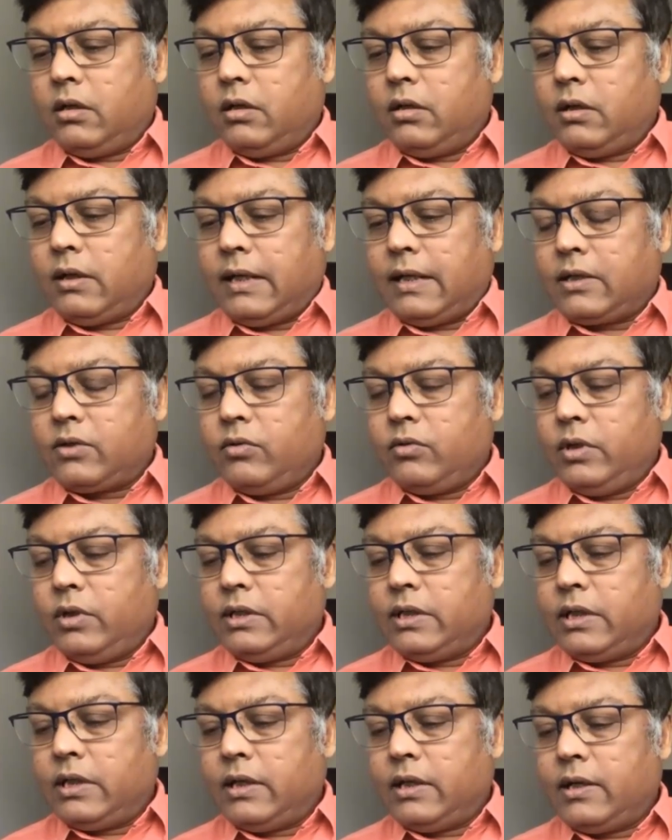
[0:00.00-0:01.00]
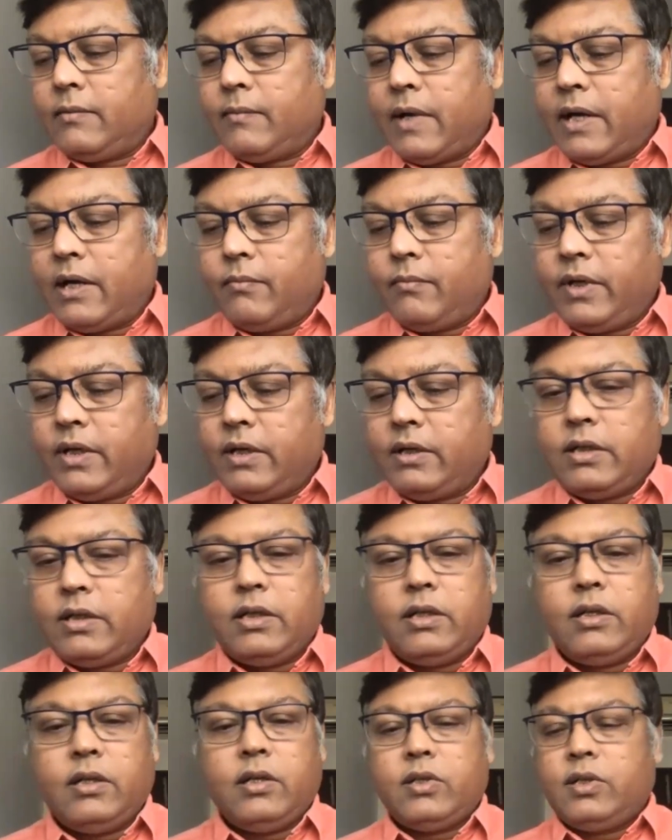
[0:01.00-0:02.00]
actually is an environment
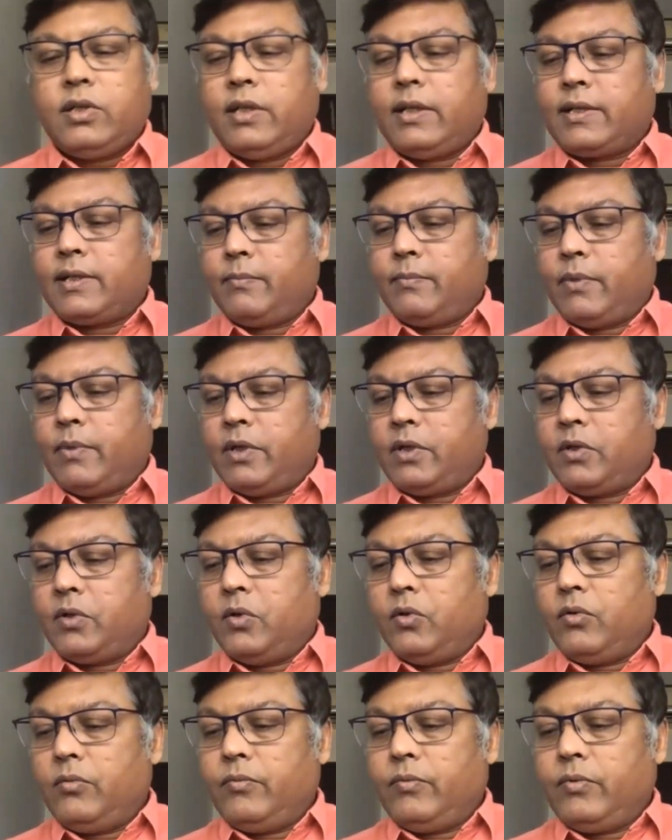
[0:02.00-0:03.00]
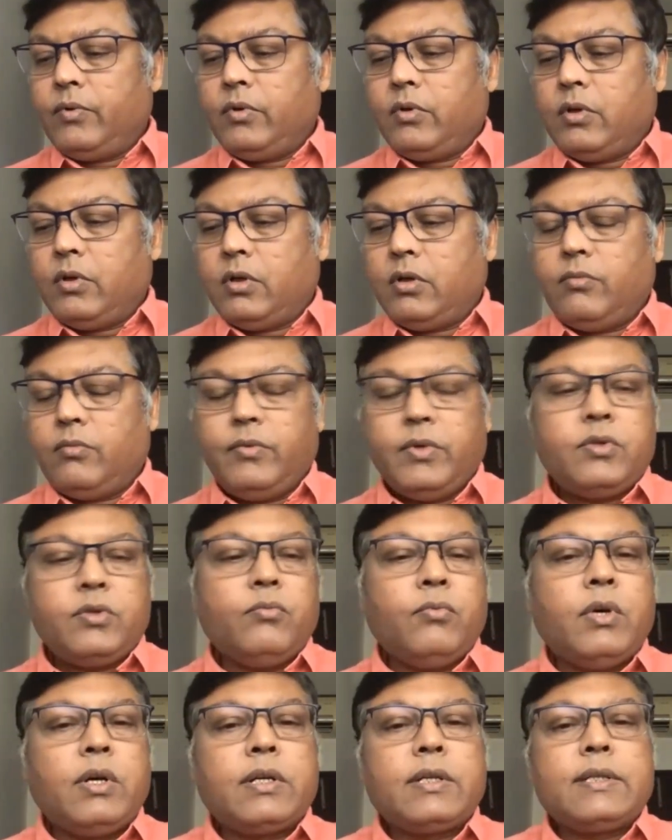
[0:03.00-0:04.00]
and energy expert group which
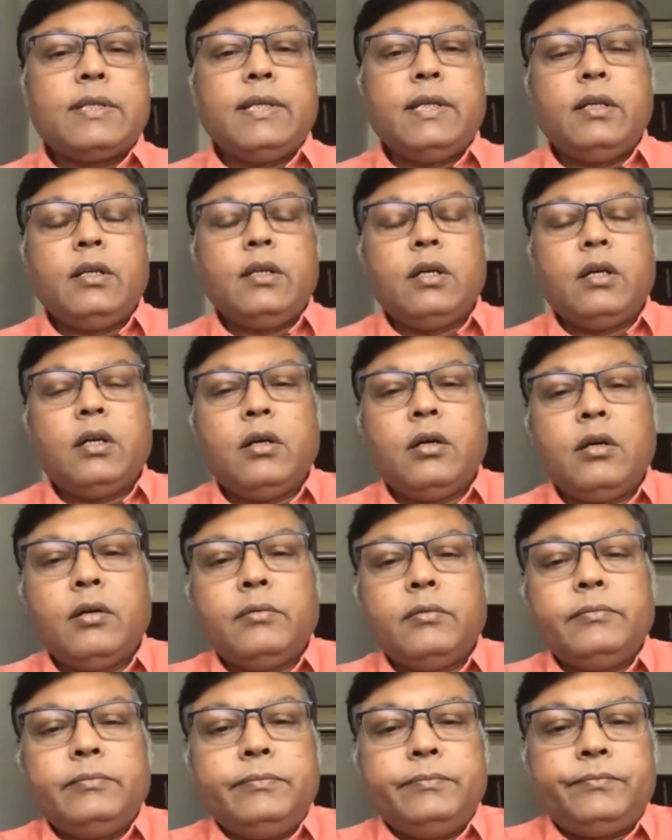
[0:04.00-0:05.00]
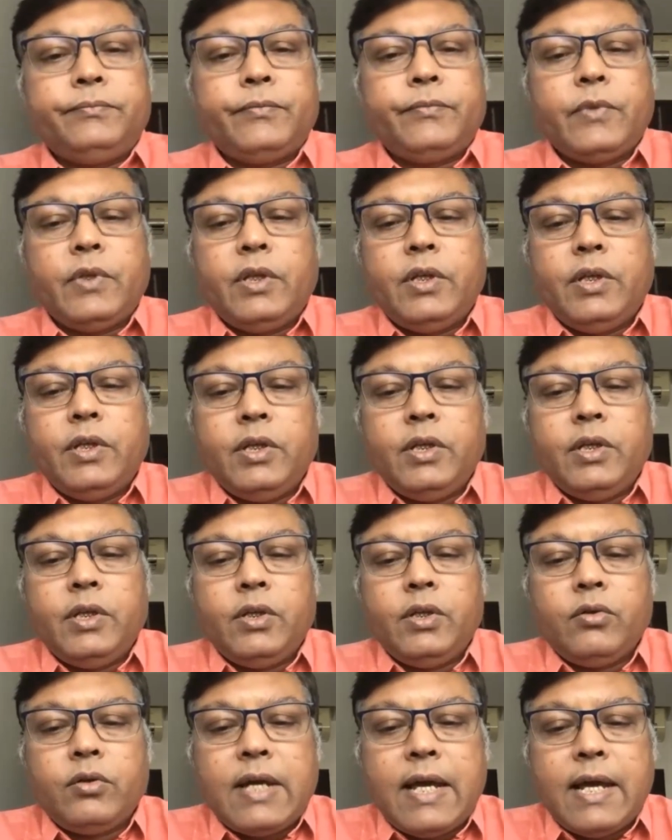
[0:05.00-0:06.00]
works in
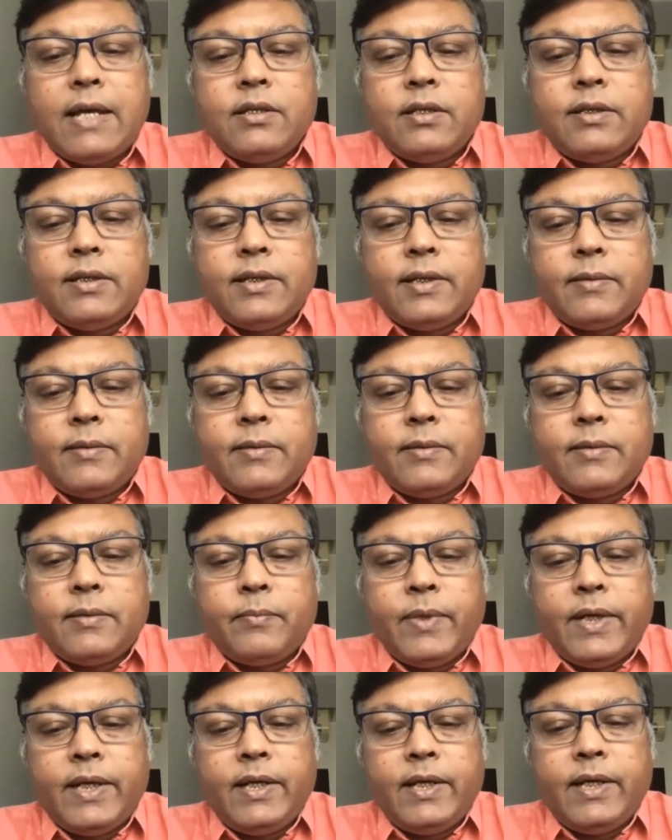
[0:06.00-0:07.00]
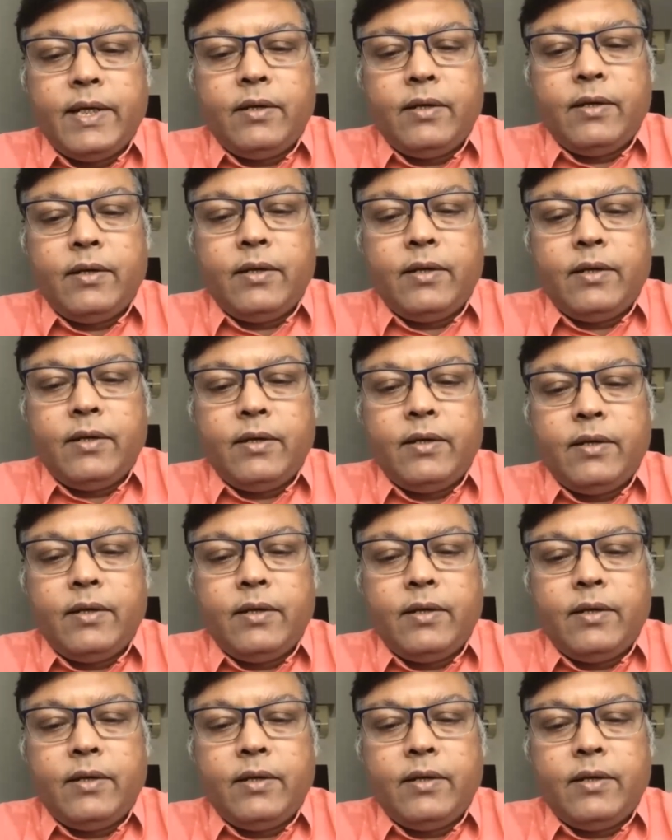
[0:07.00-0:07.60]
Indo-Gangetic plain of,